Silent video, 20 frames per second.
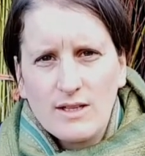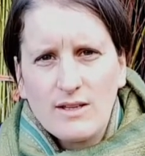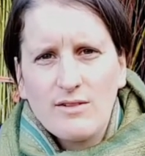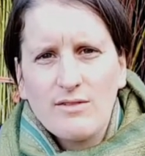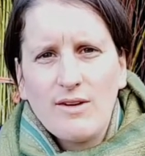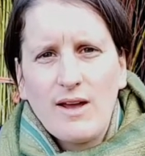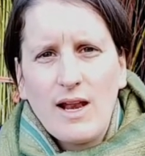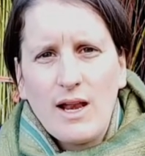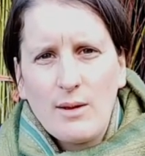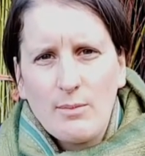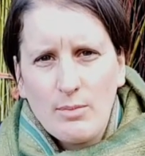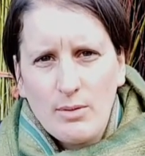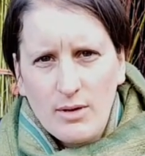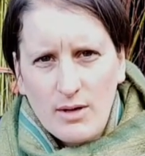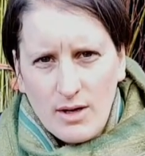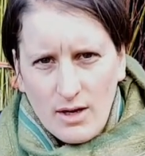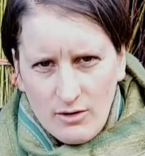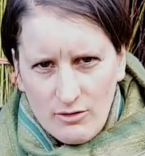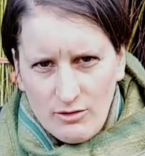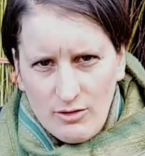develop
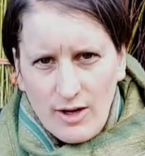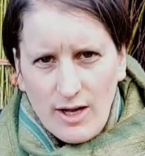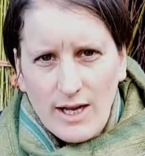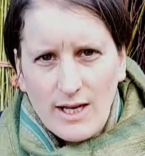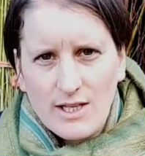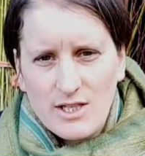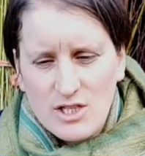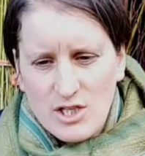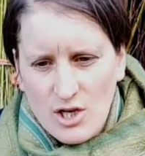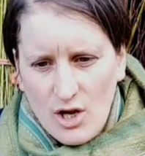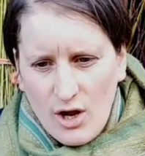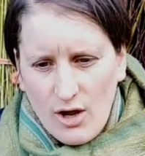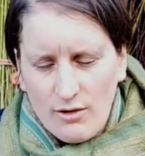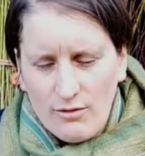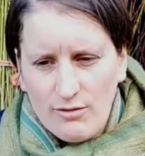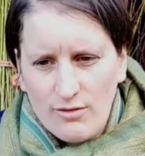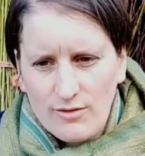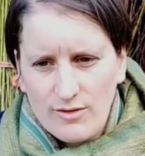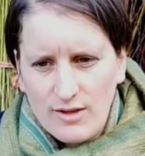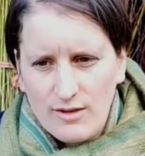a range
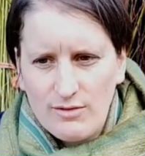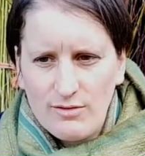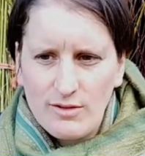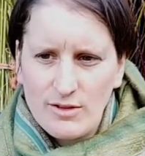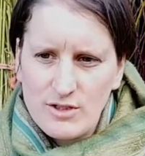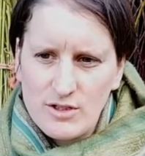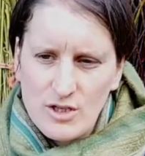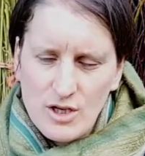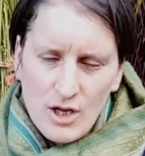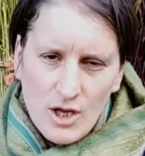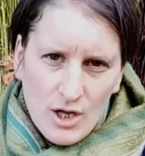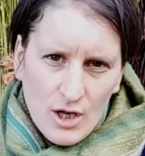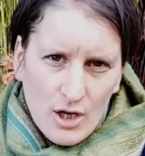of different